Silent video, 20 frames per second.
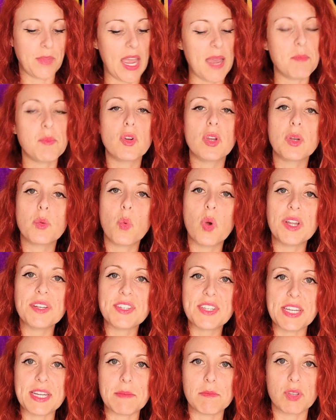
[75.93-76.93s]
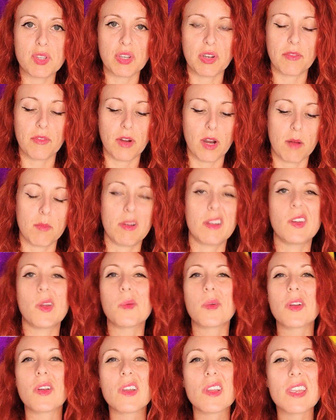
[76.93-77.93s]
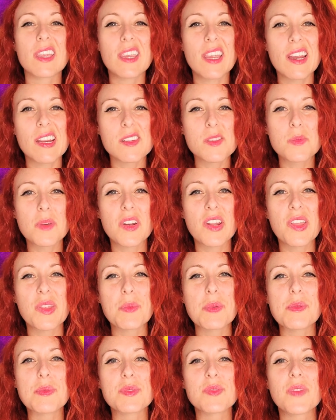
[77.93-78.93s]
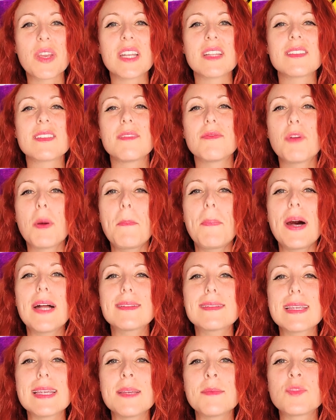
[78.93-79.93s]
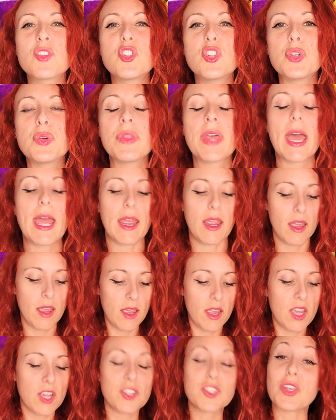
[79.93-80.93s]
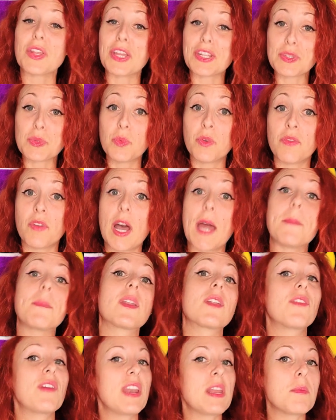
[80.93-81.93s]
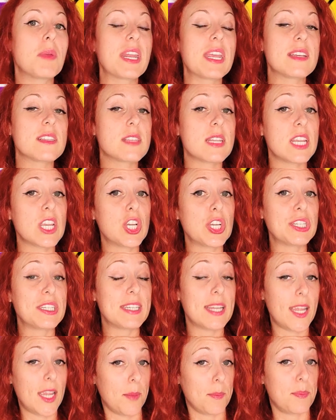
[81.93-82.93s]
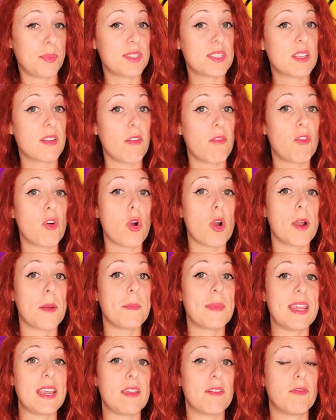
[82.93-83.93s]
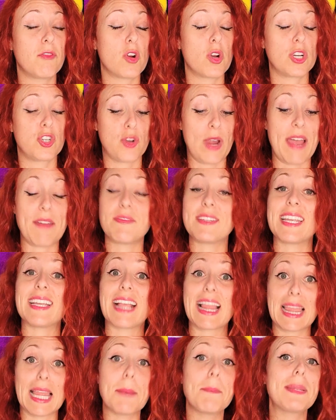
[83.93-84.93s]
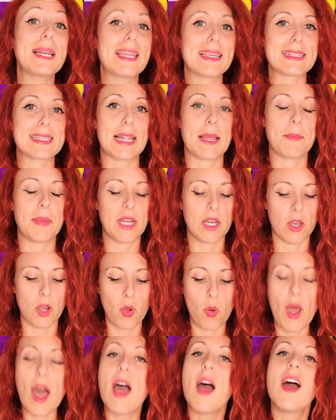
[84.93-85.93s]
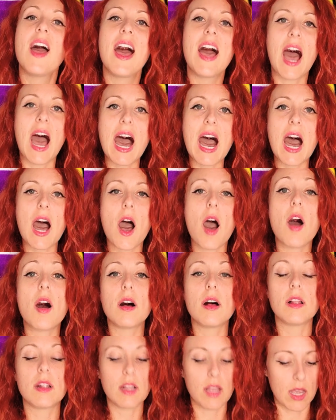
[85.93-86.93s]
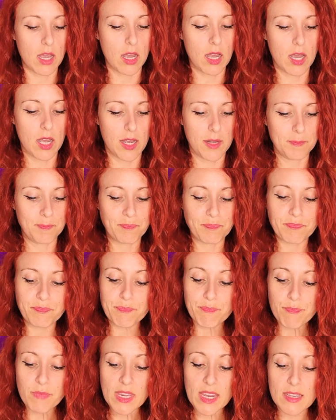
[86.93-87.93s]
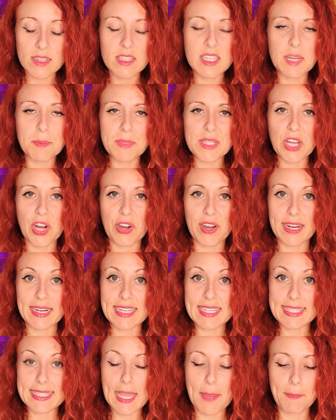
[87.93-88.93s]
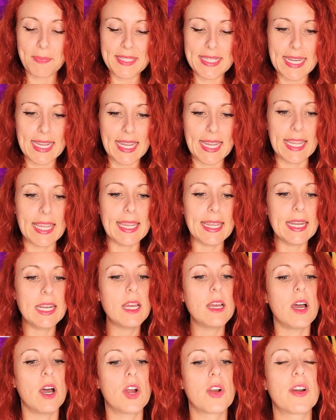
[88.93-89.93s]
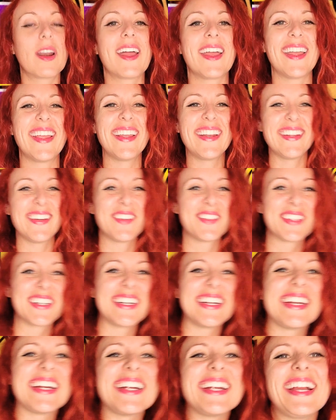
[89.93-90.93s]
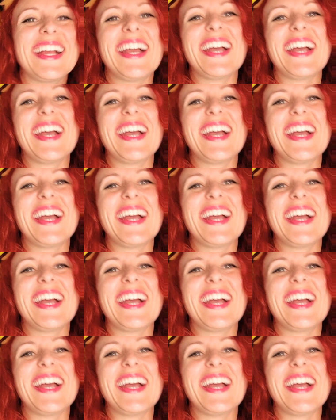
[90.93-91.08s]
I'm doing one team so far, but nobody really cares about other people's fantasy football teams, do they? So let's move on. But if anybody has any good tips for me for drafting, please let me know. All tips are accepted. All right, over here.